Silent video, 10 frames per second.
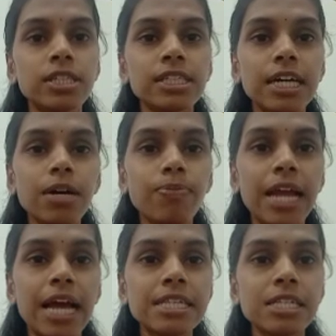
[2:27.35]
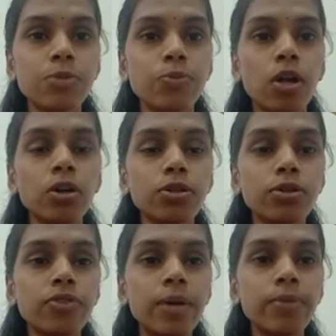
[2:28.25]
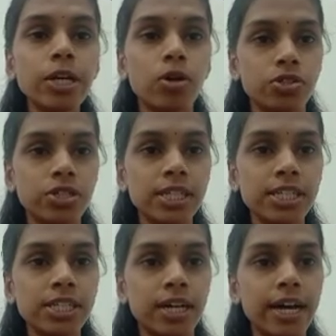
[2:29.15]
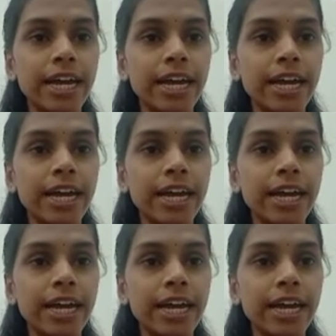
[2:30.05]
are plants that belong to the family Orchidaceae,